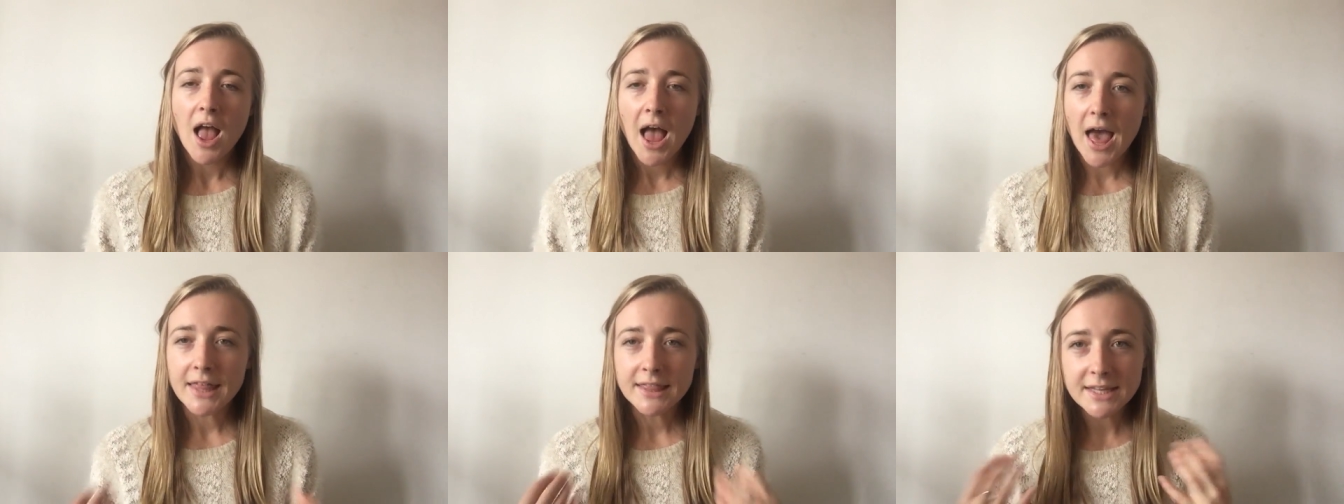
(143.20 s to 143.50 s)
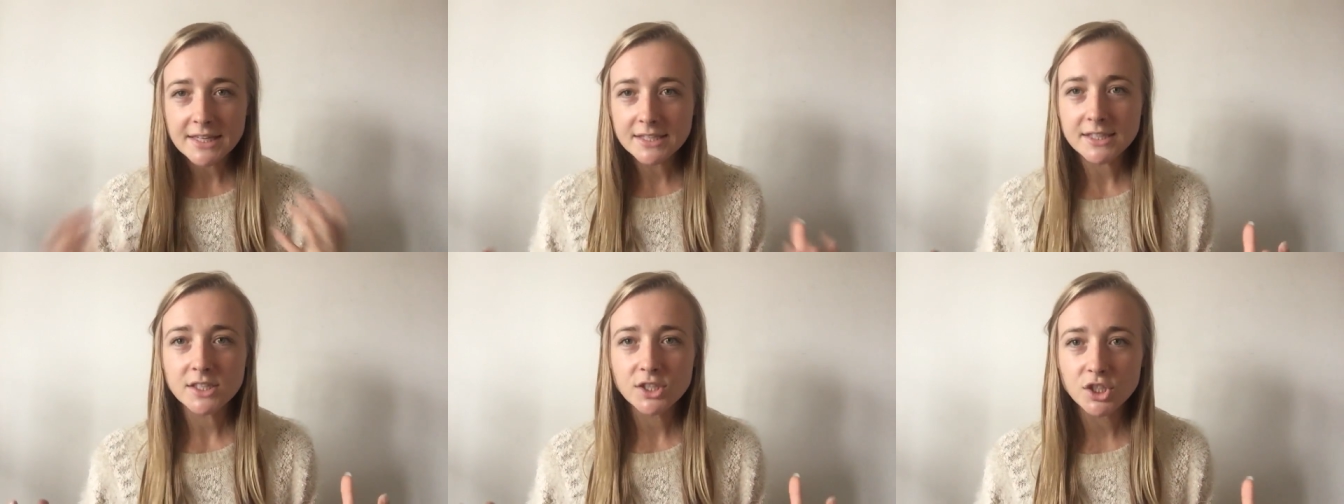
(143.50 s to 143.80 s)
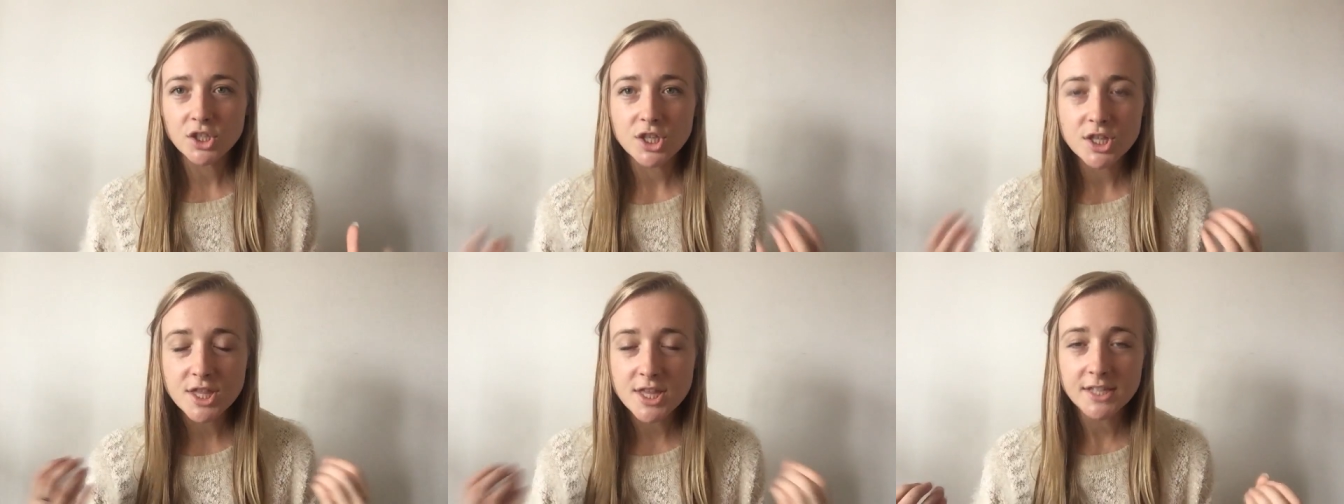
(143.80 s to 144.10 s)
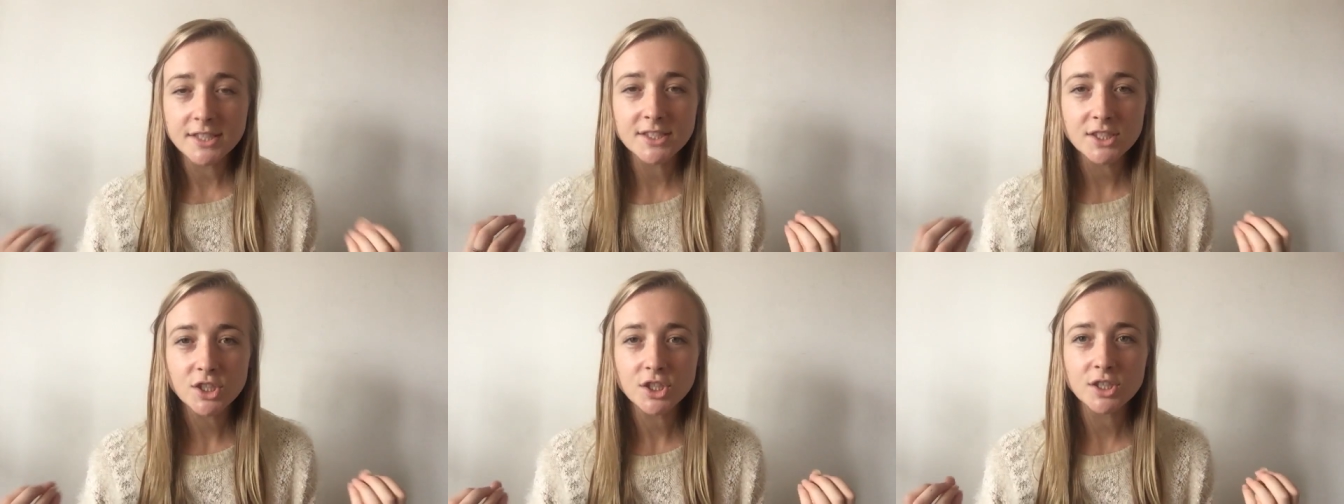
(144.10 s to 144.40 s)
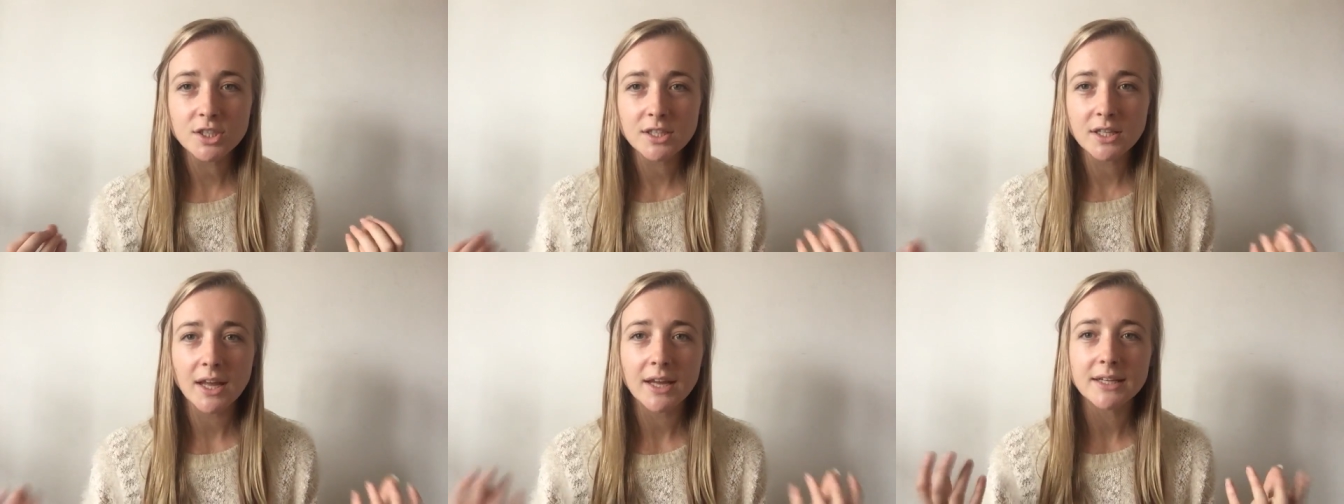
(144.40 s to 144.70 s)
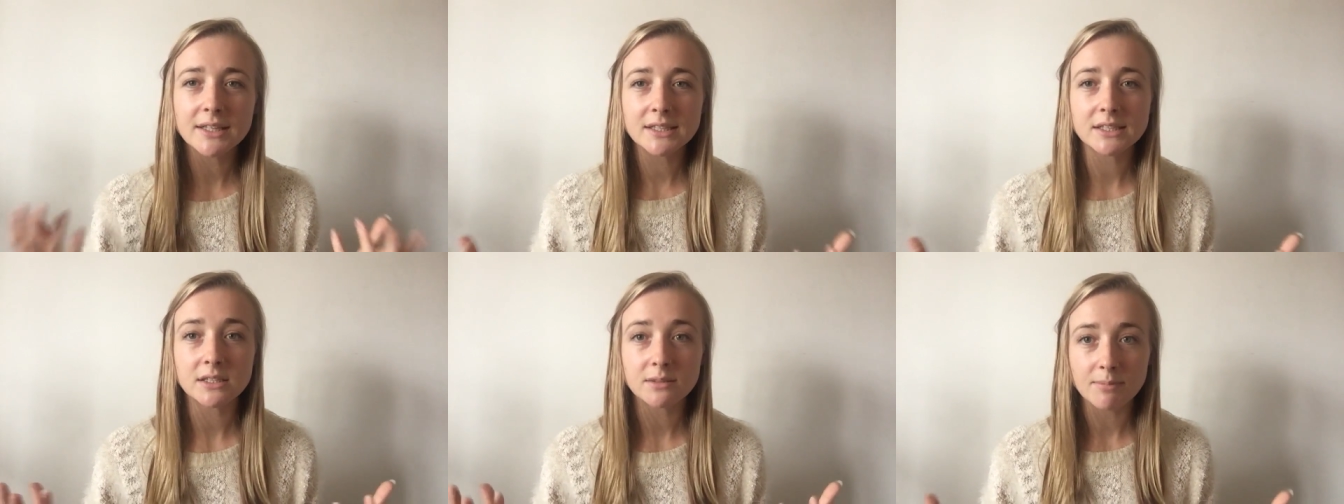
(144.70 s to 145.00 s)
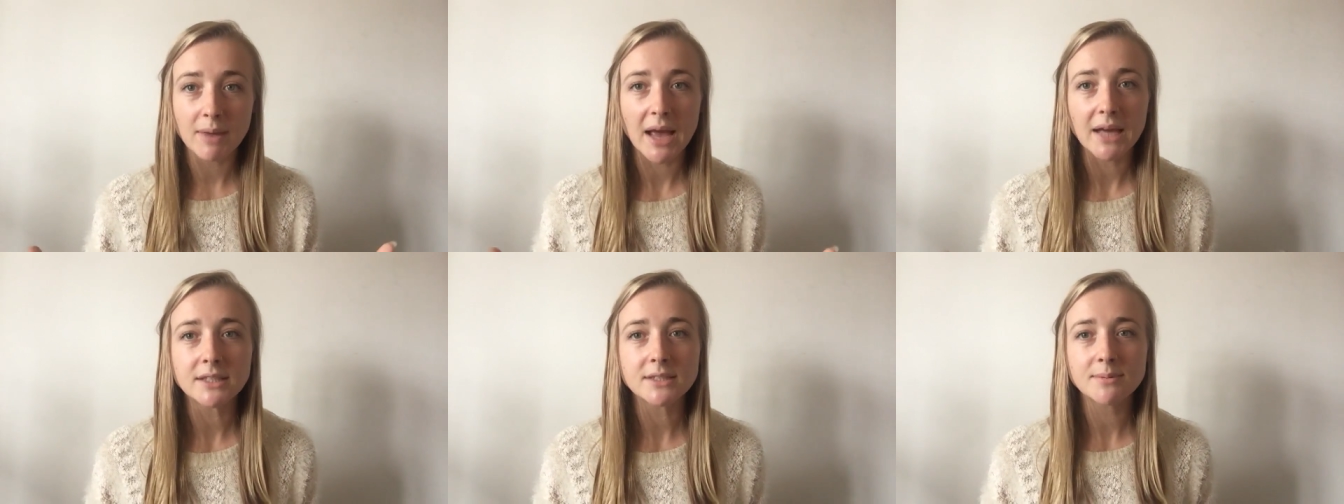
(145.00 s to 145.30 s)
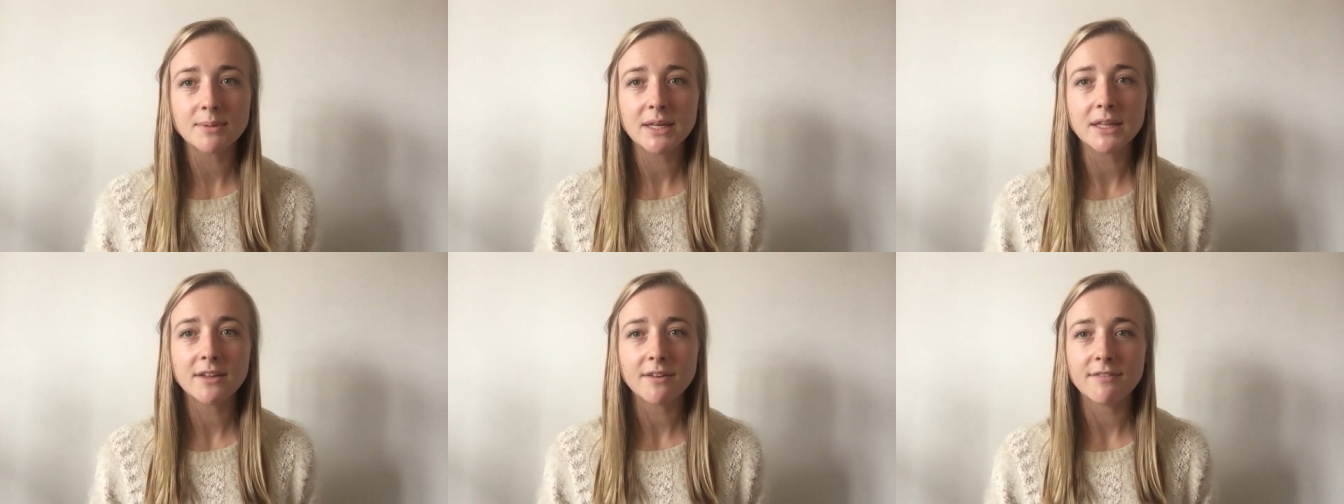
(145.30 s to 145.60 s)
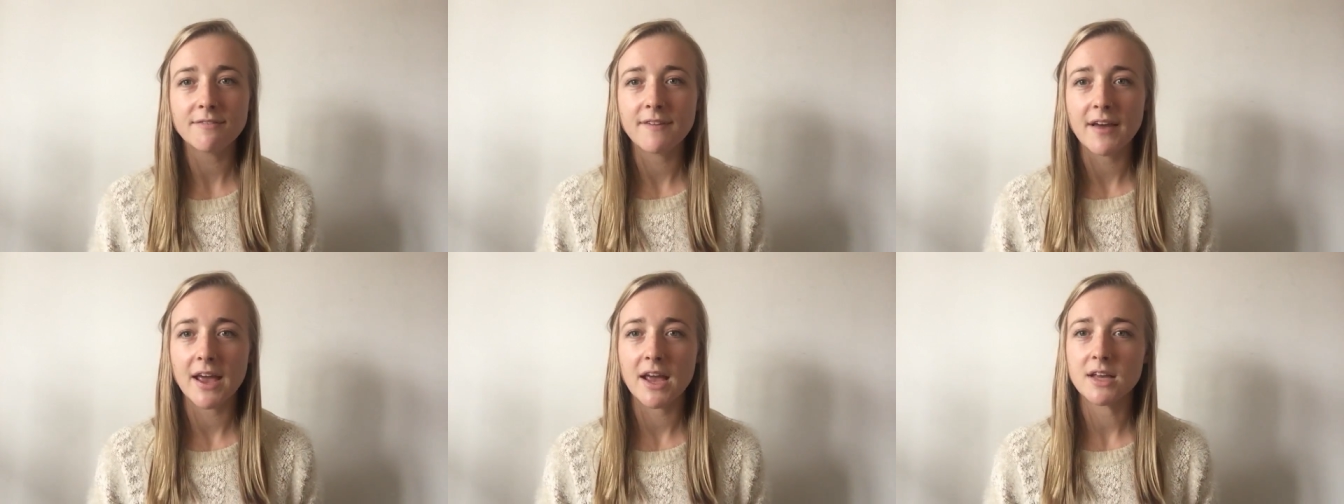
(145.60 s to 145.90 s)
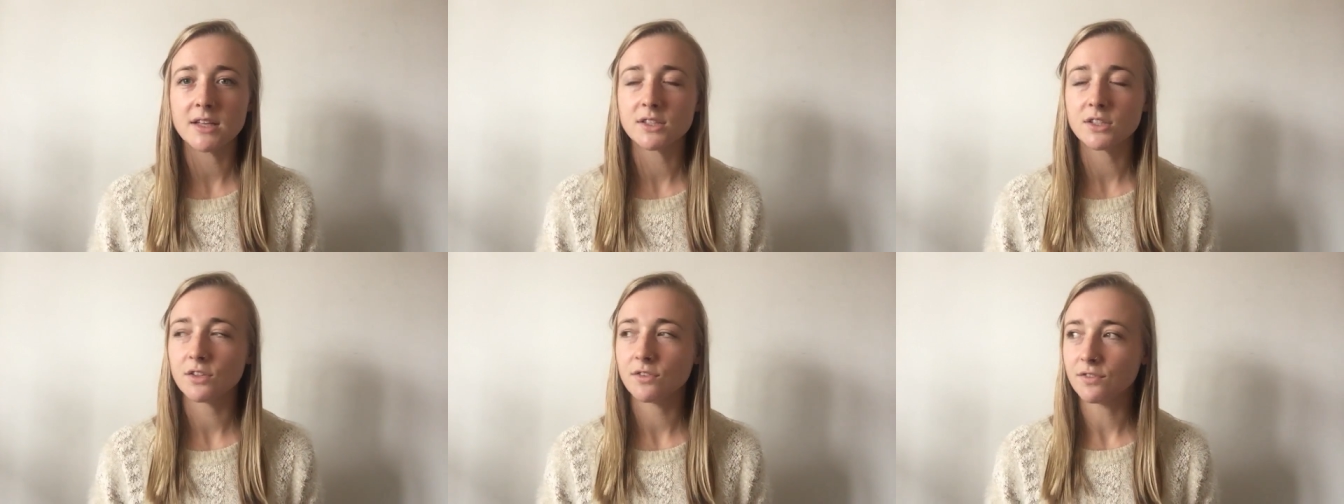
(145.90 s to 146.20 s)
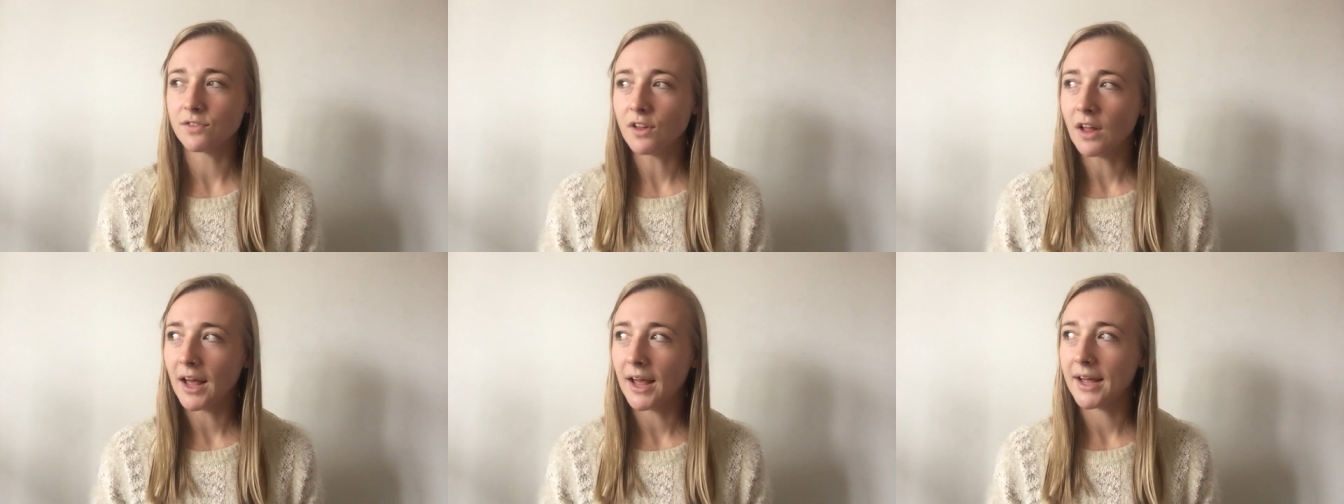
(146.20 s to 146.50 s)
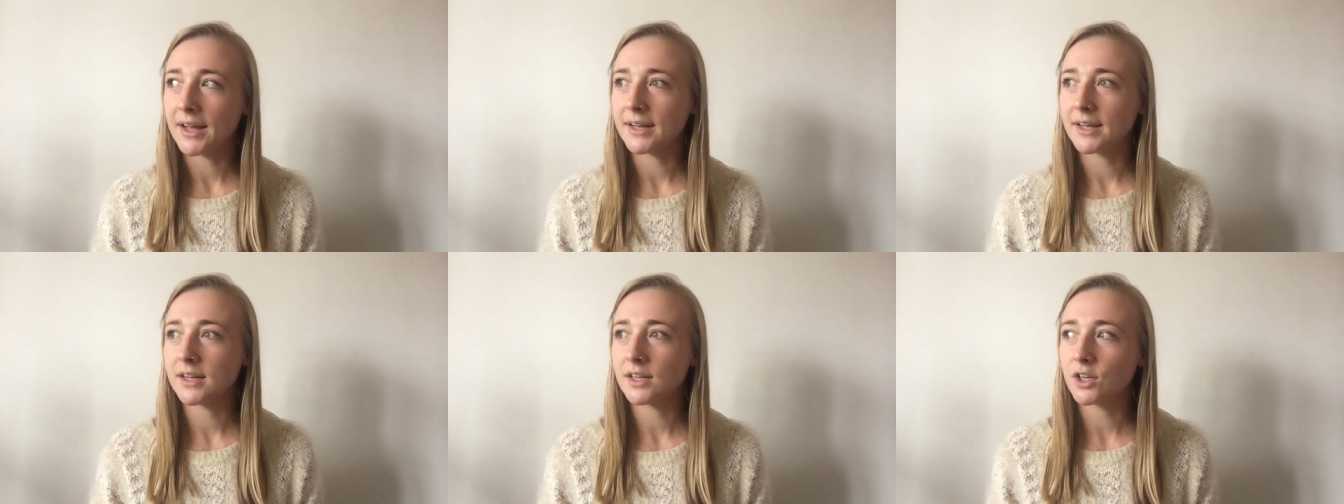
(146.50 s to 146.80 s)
And this just like smacks me in the face of like,